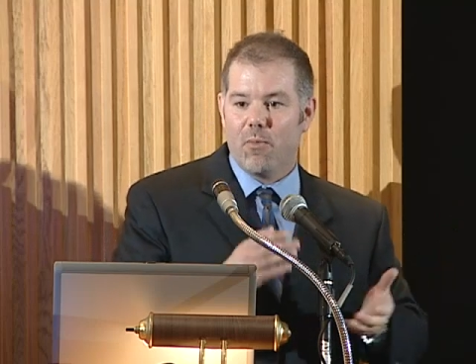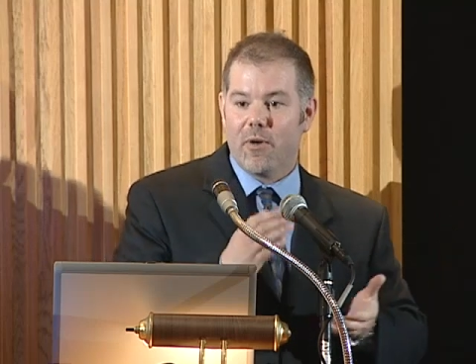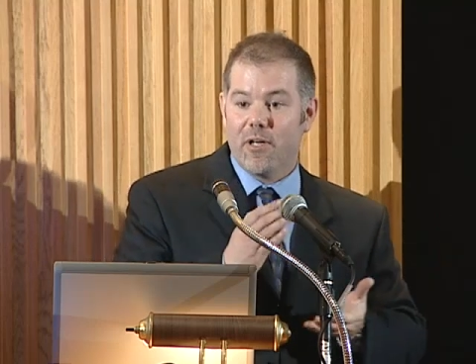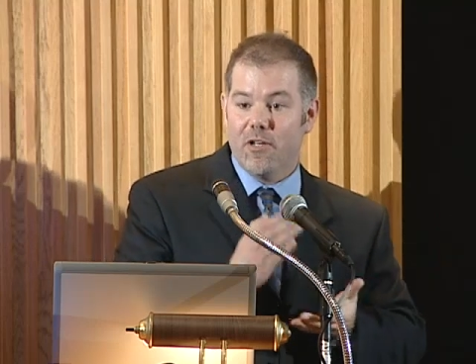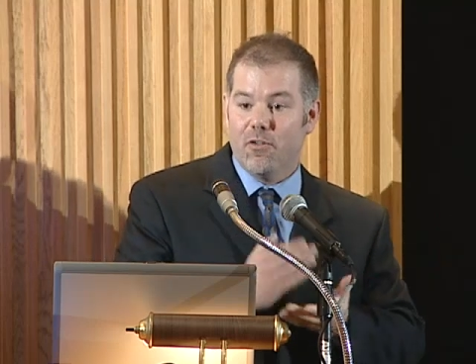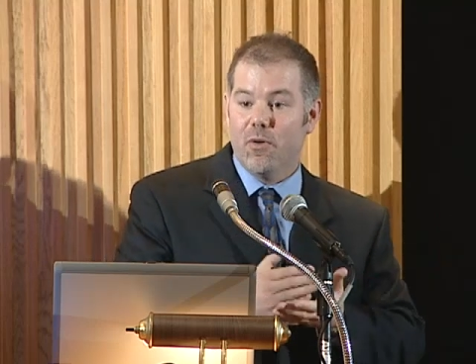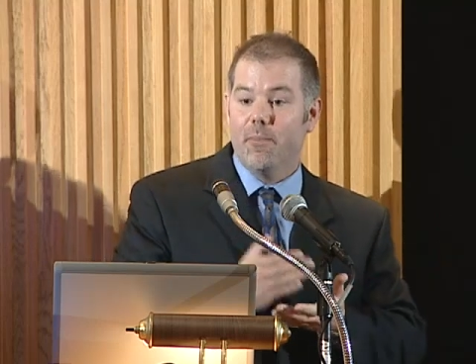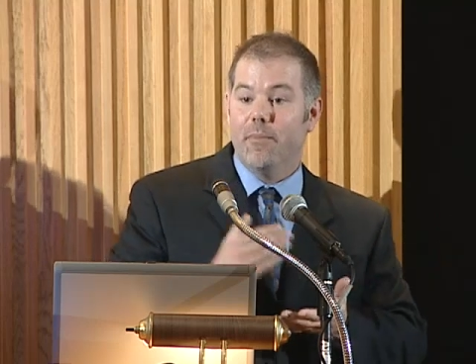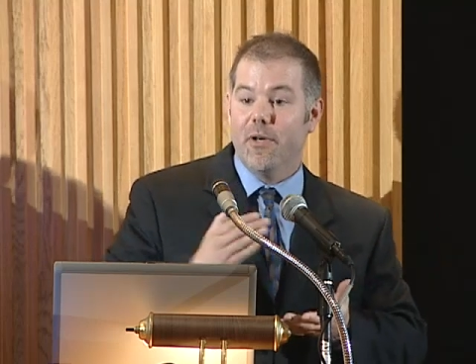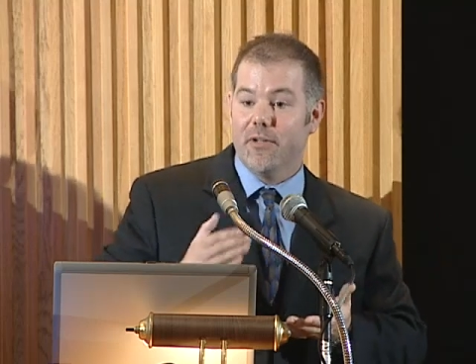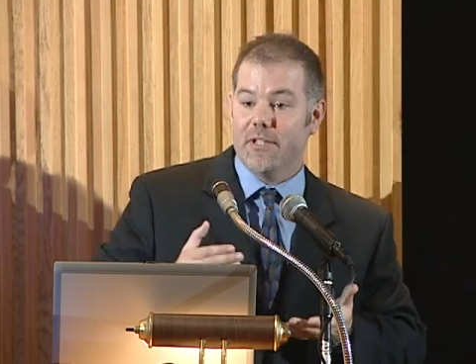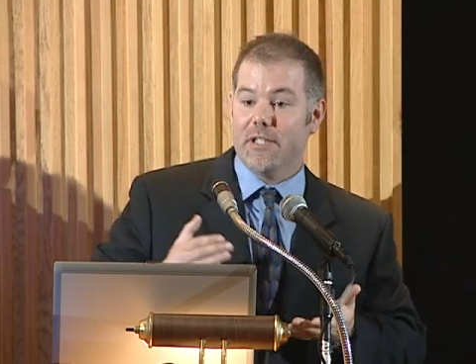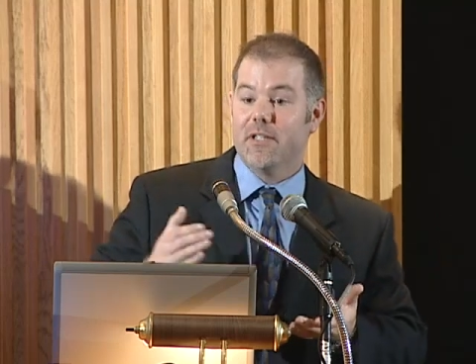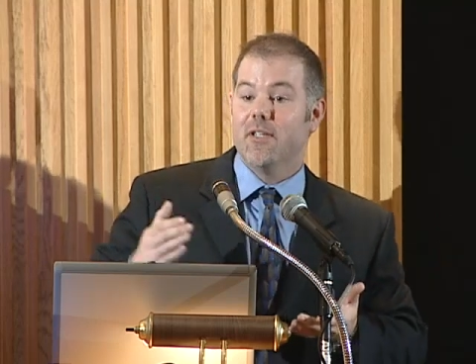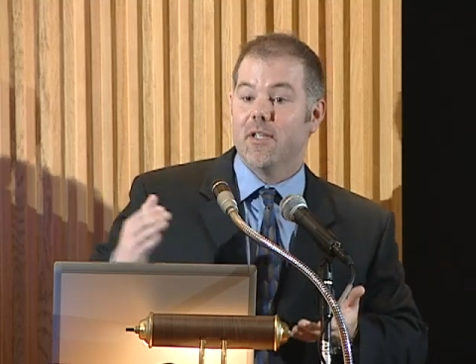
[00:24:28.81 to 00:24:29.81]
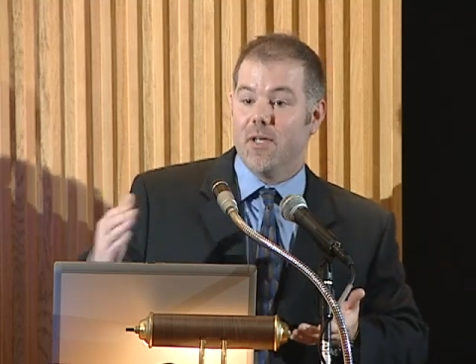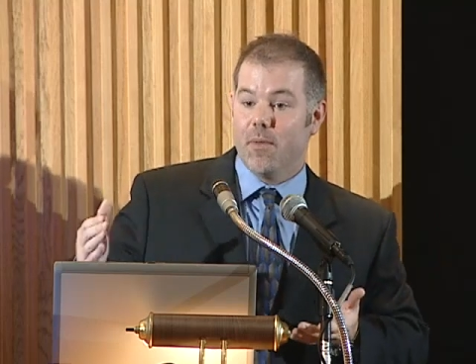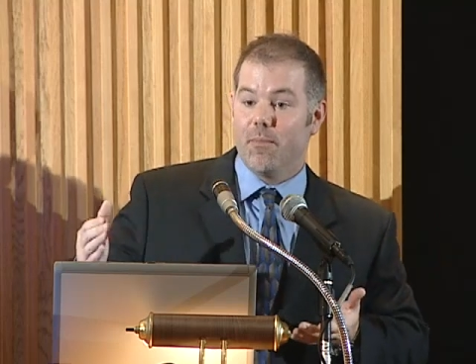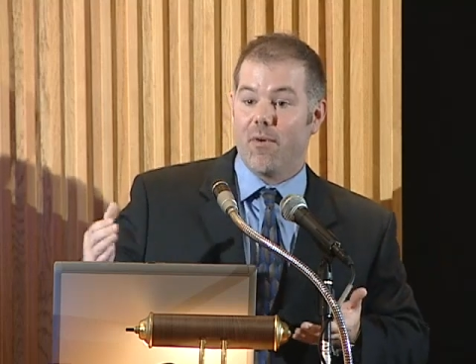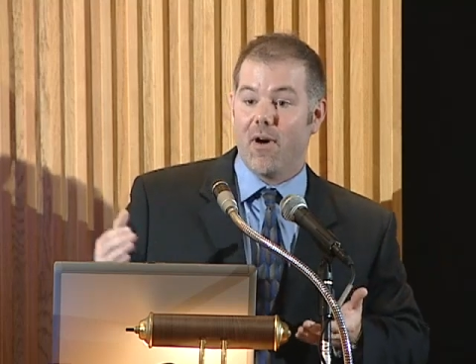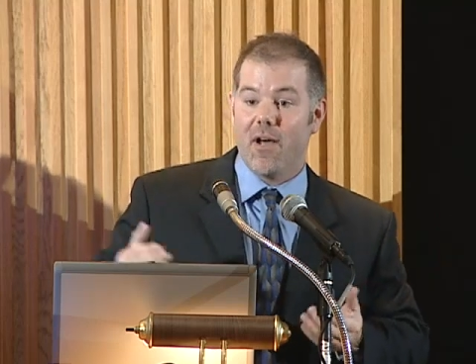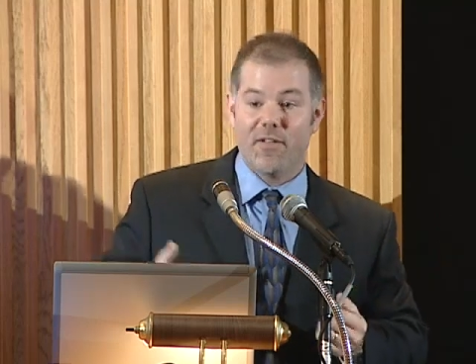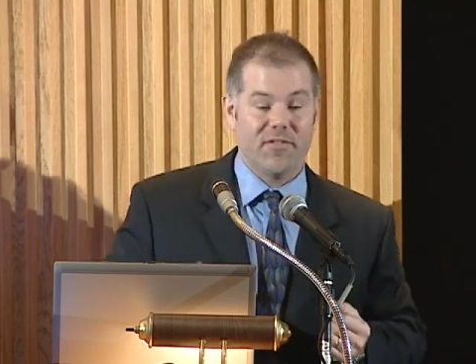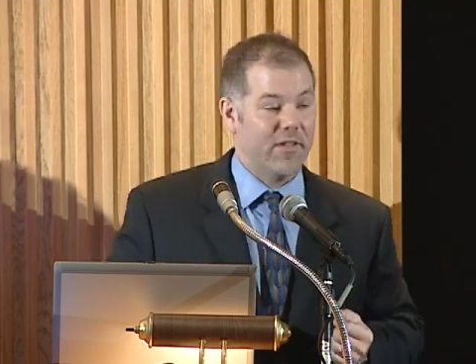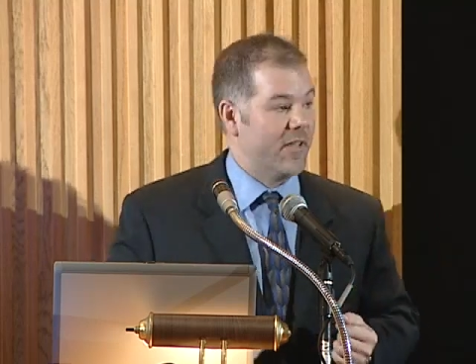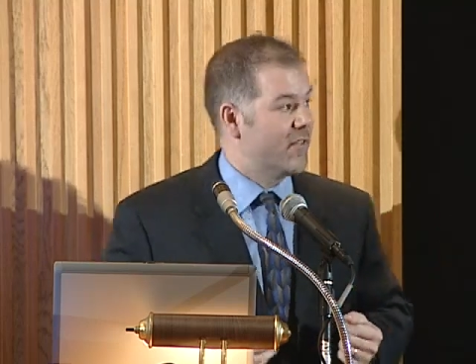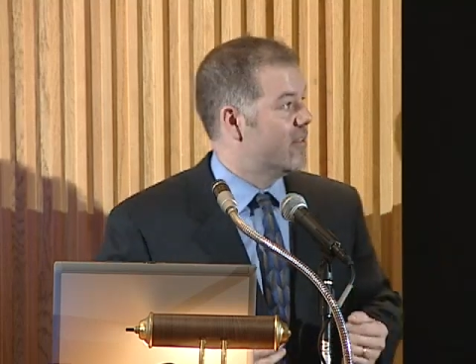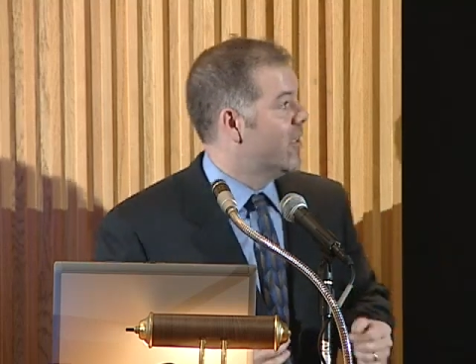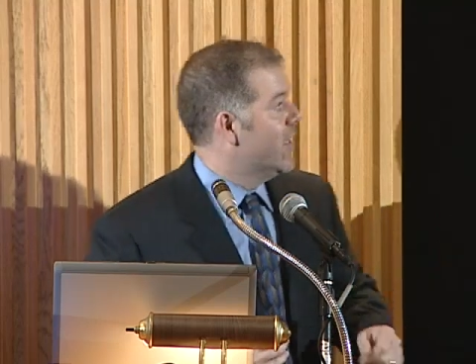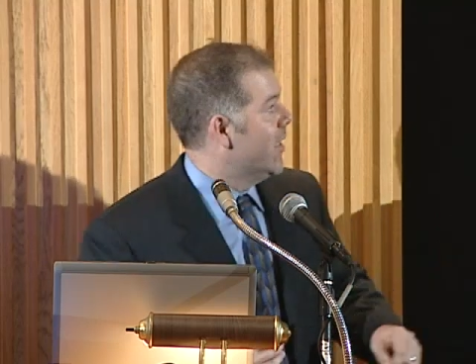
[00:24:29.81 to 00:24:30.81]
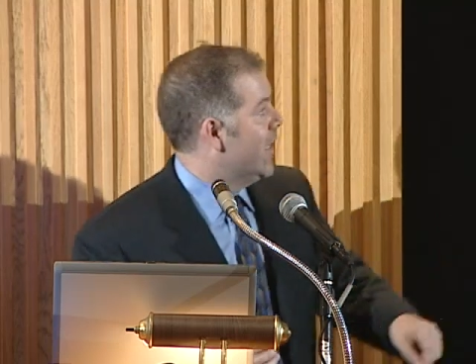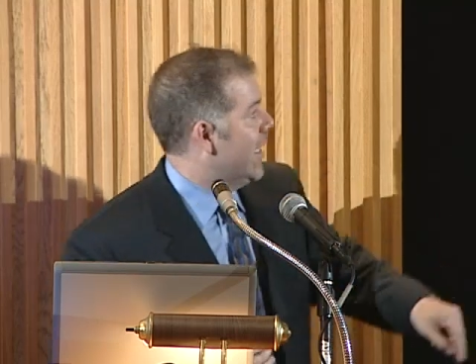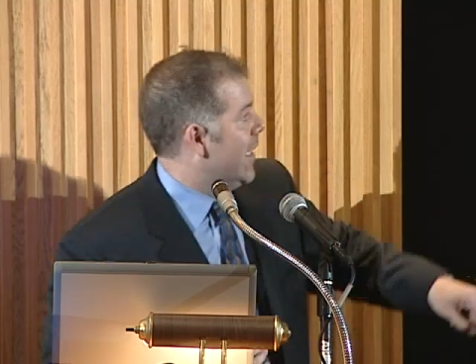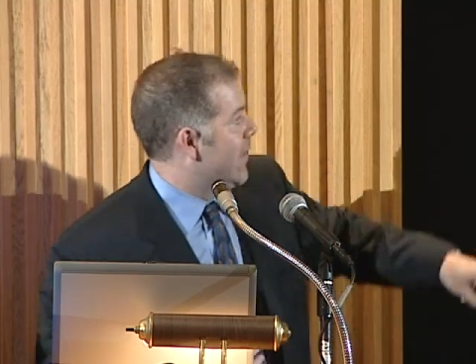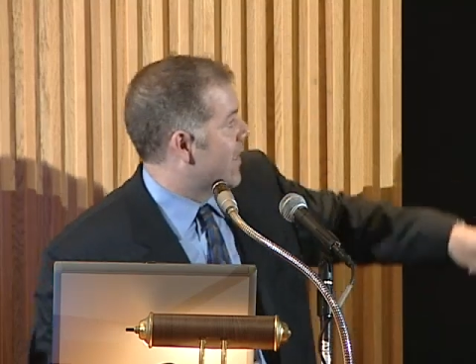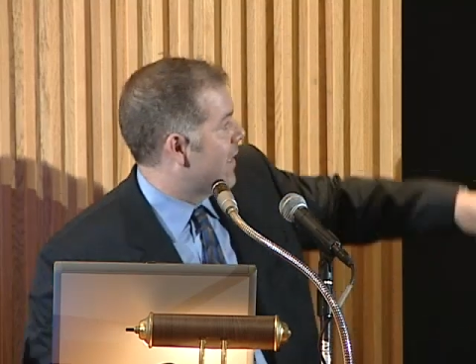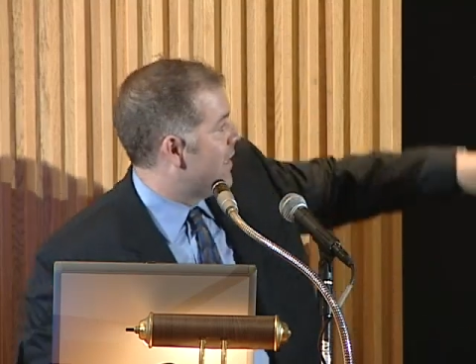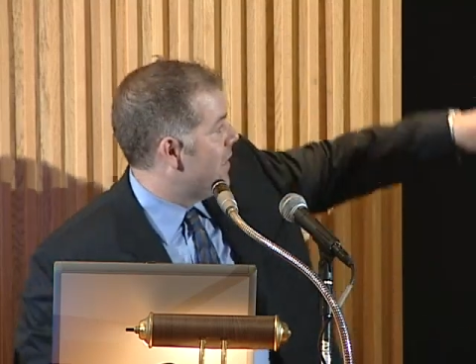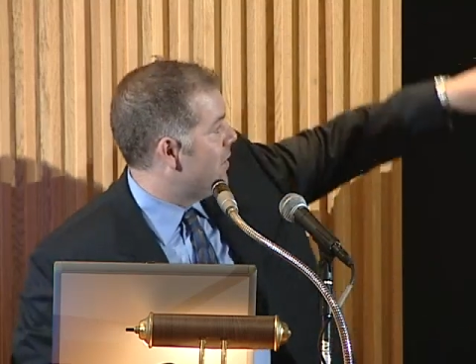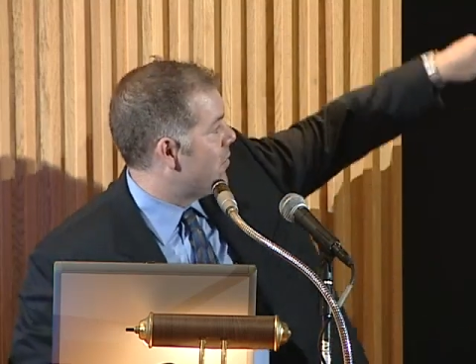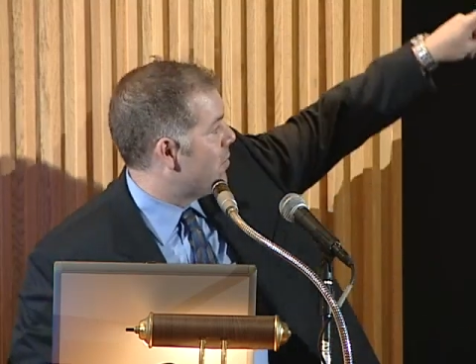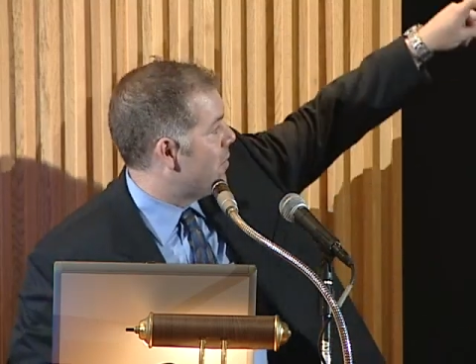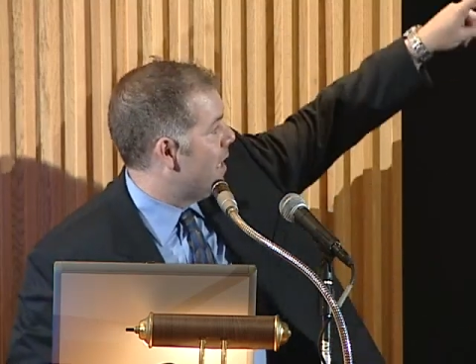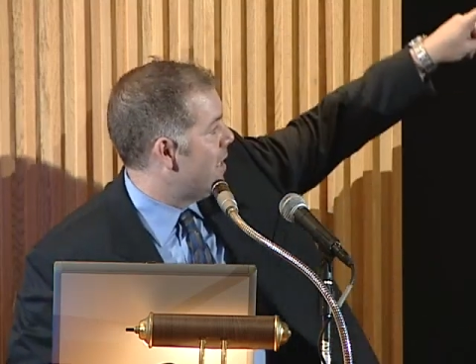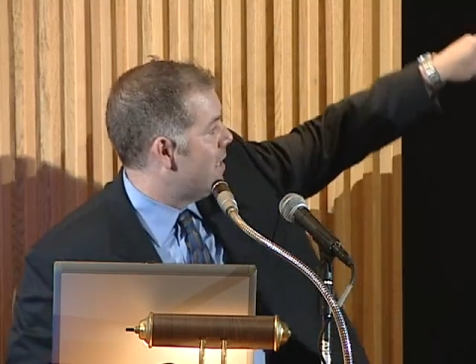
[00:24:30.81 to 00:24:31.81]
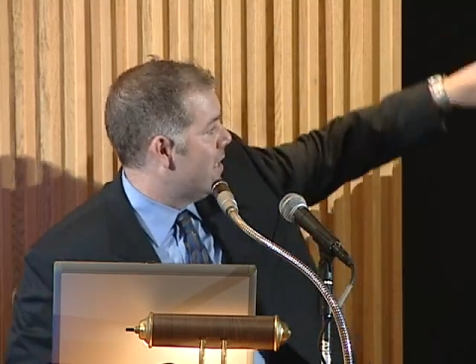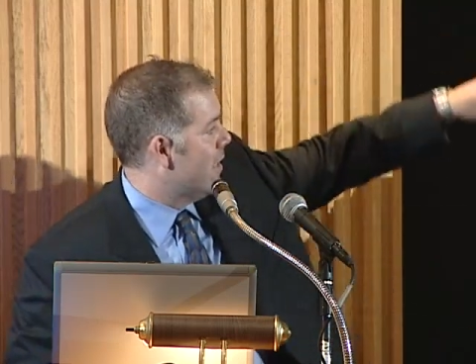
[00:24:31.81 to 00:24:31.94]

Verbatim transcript: We're going to do a building process. And the key thread